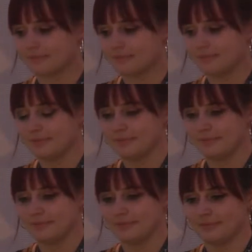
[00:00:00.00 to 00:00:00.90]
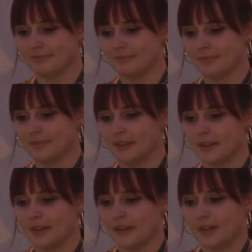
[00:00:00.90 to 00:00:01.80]

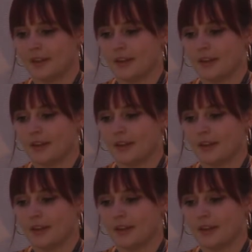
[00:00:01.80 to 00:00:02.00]
No one is speaking in this clip.